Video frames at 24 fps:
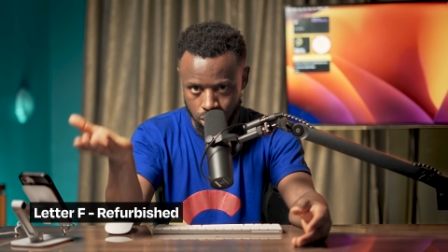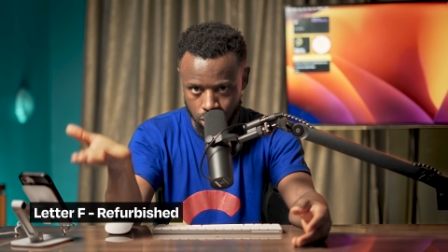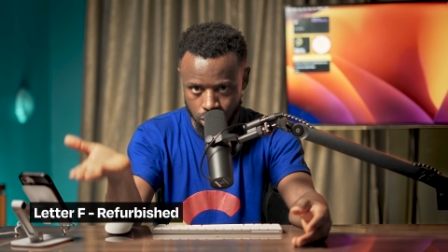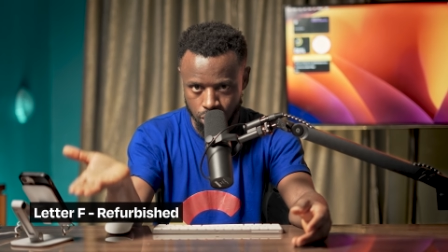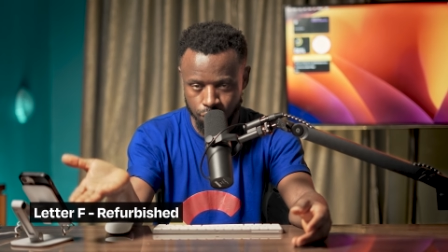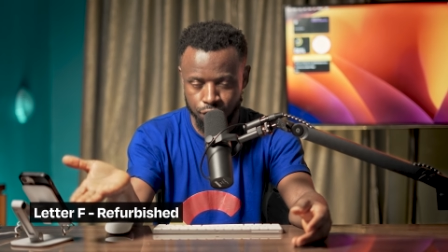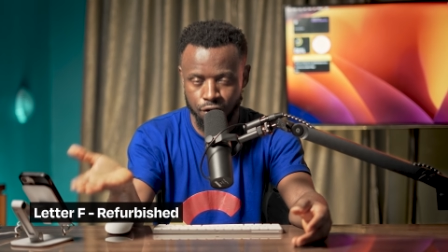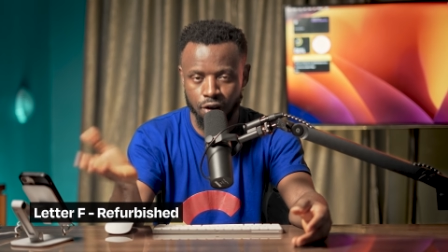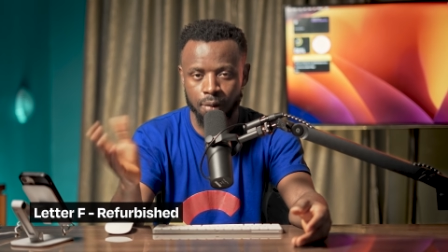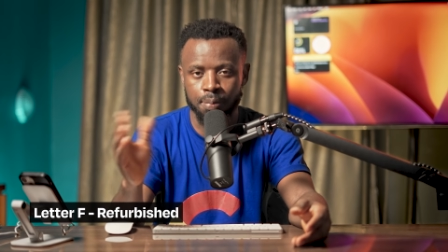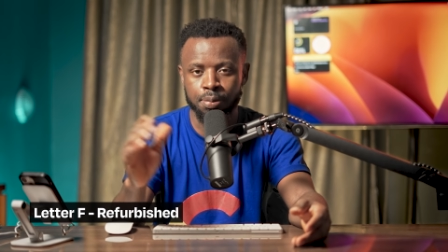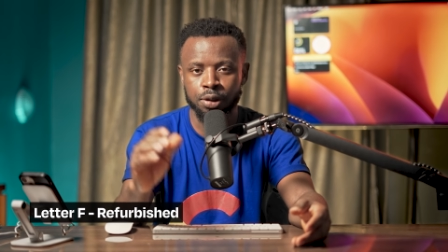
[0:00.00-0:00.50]

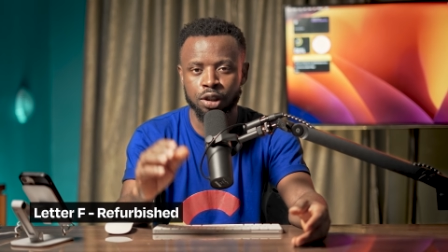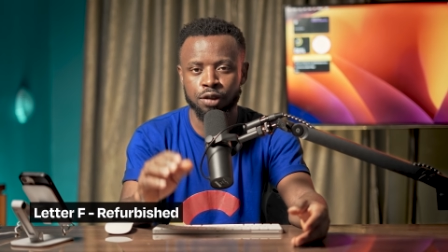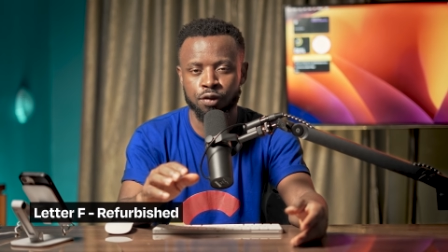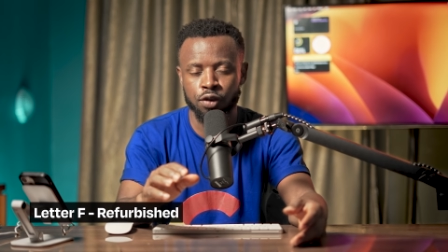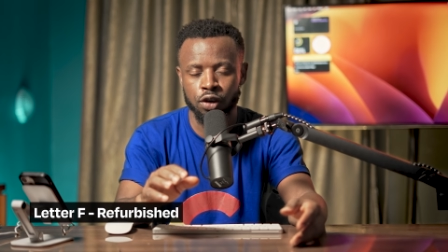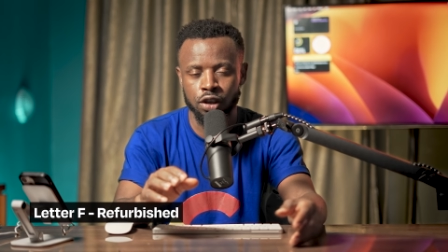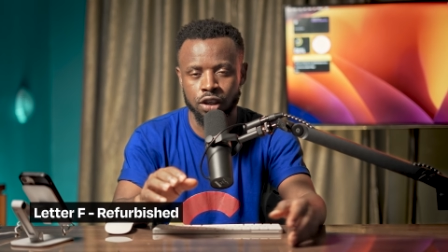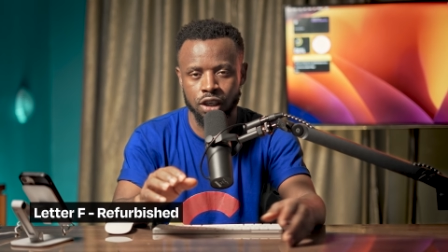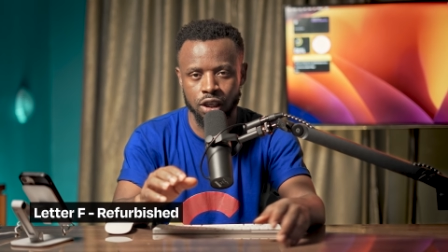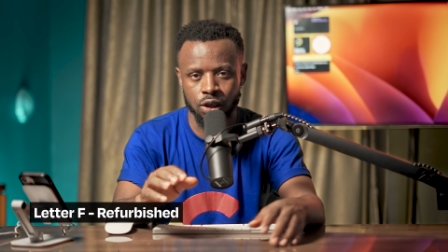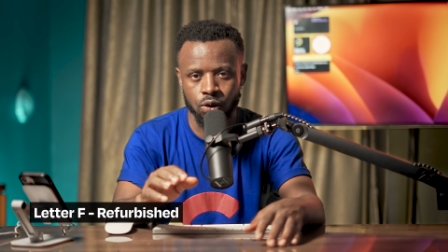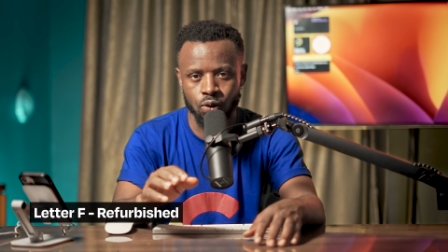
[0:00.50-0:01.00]
refurbished
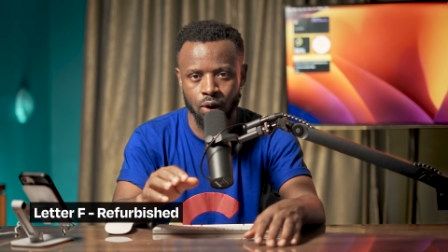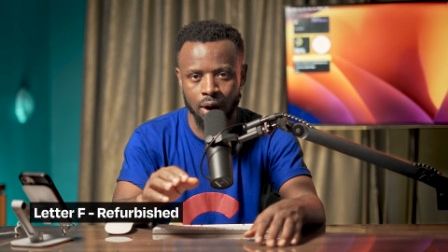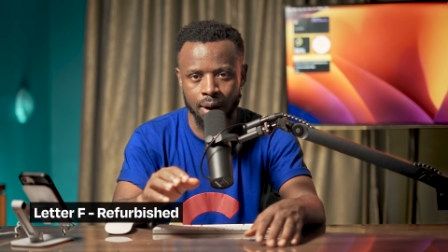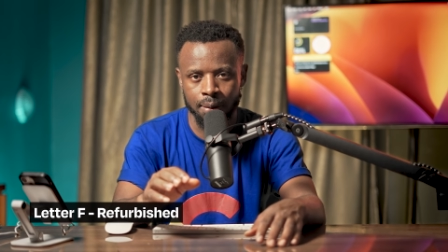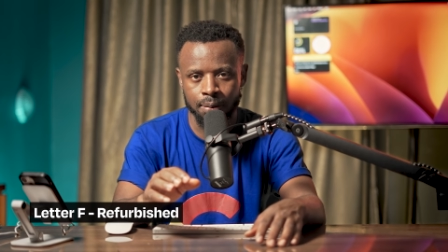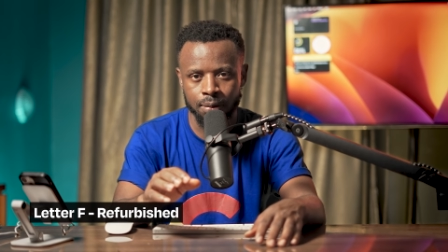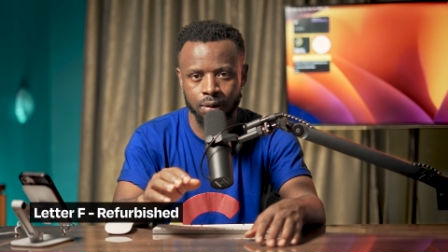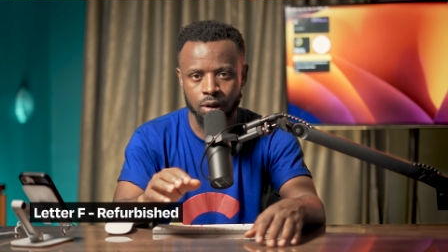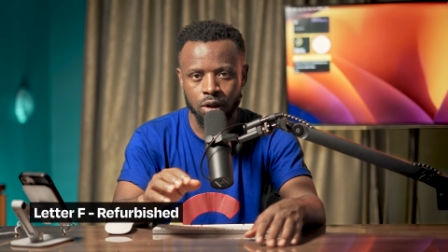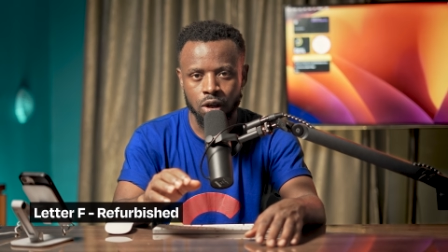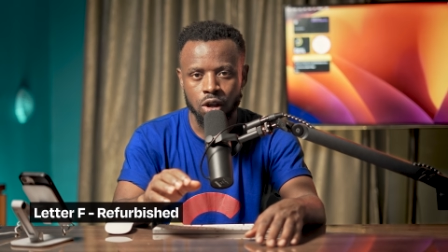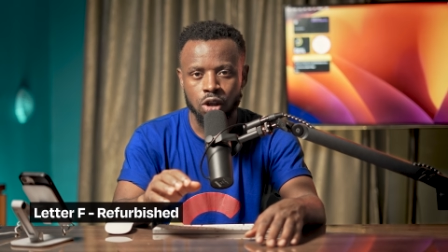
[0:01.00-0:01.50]
phone they do
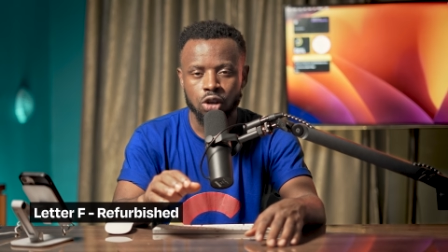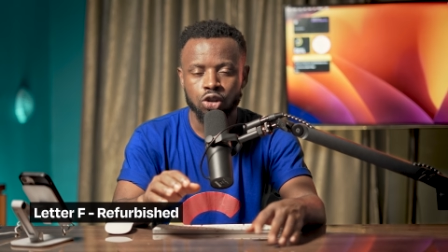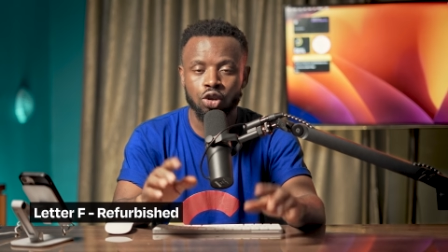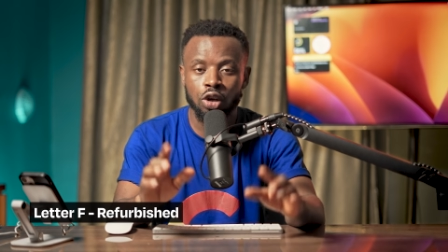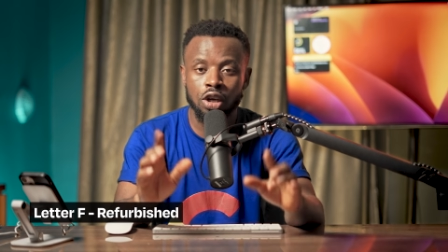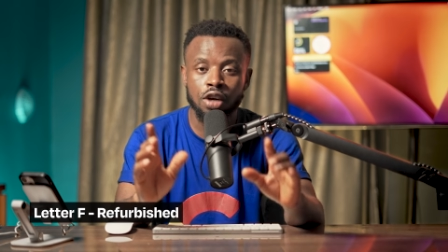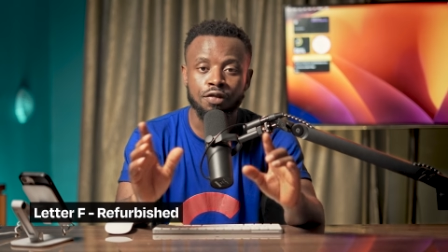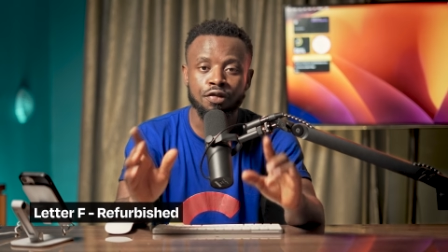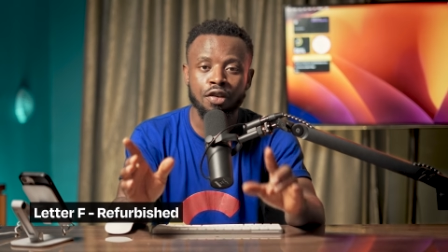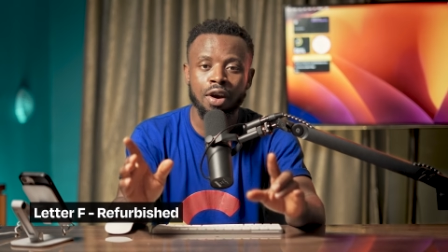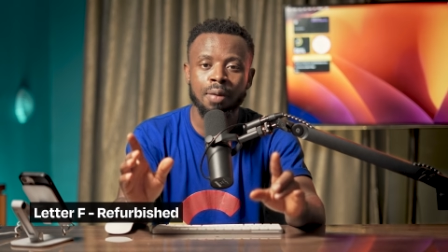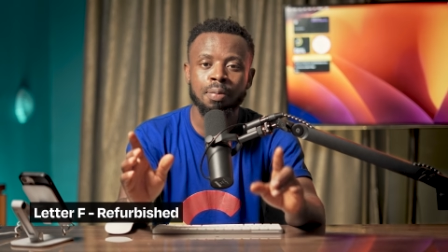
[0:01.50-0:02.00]
them. So
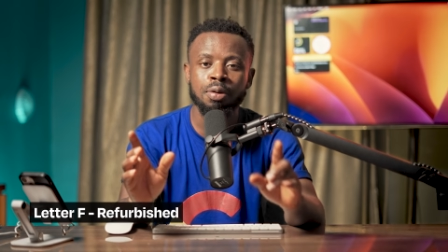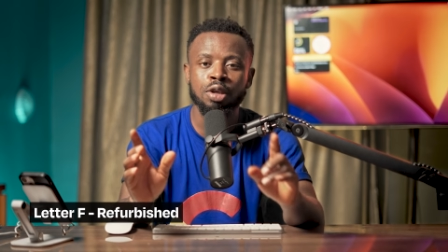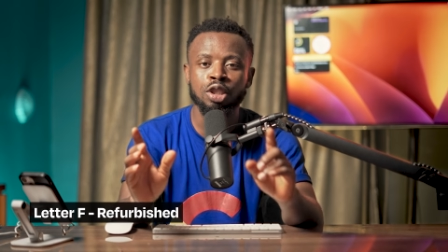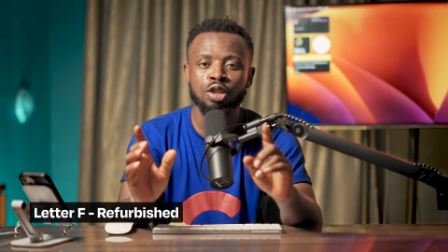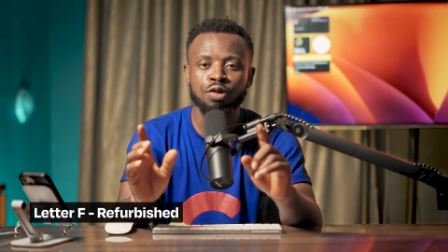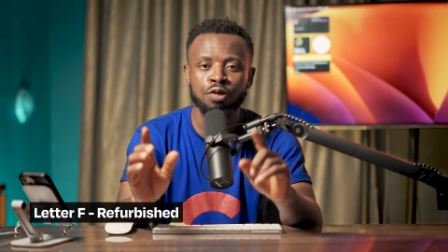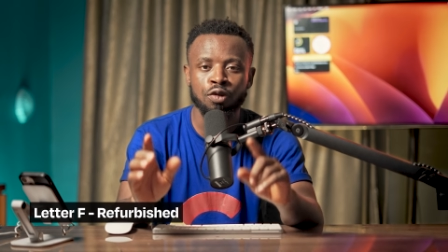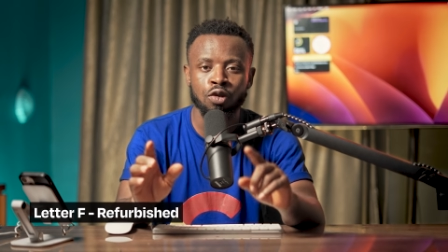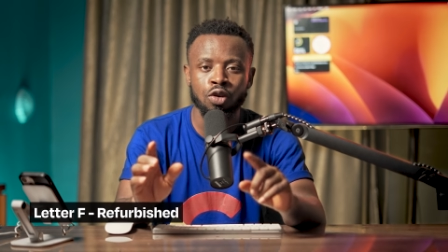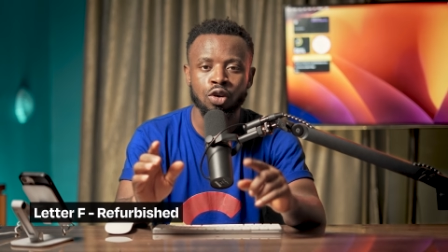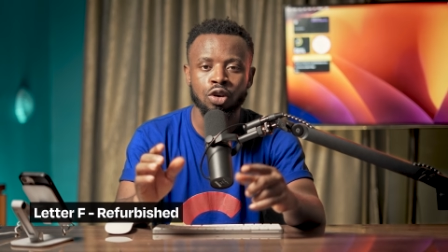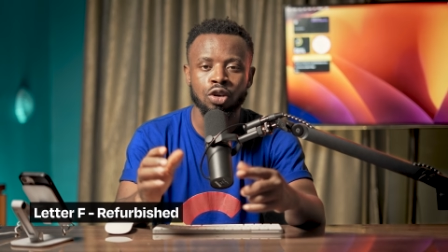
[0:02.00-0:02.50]
refurbished
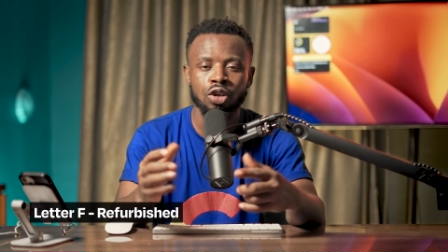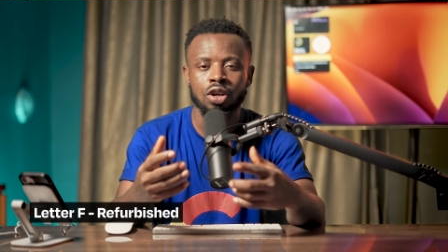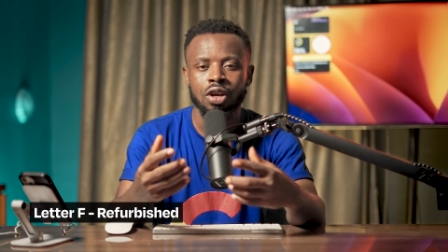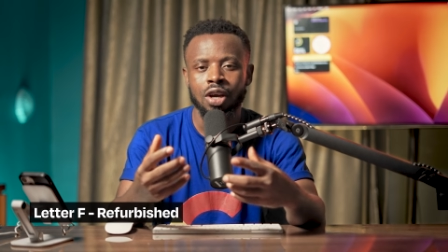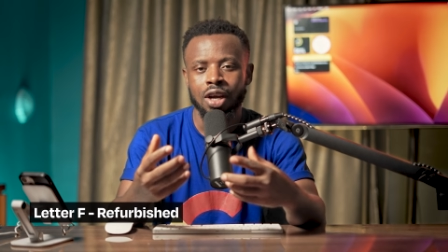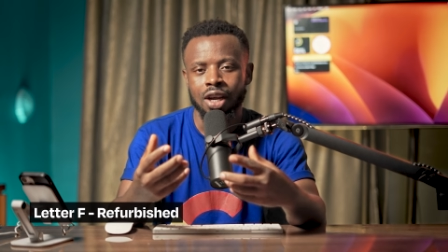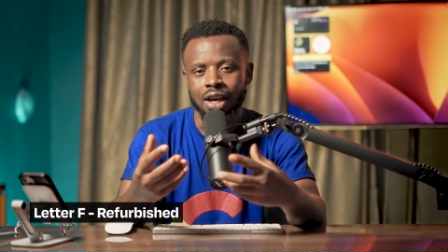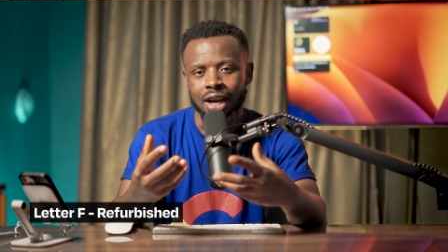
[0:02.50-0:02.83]
phone,